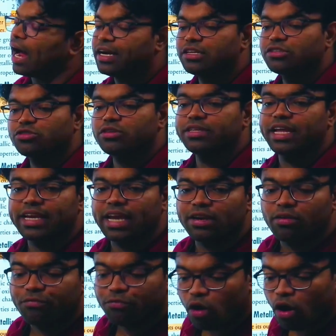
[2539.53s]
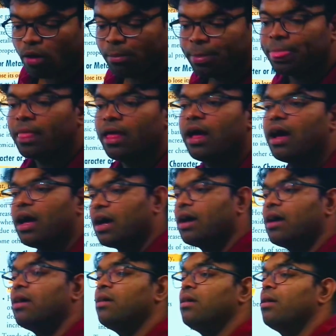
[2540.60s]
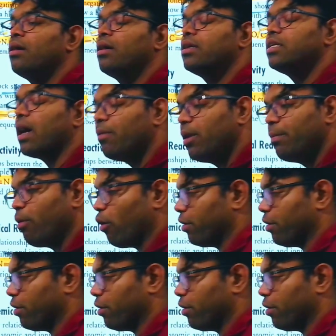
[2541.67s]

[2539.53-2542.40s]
Understood? They can form a double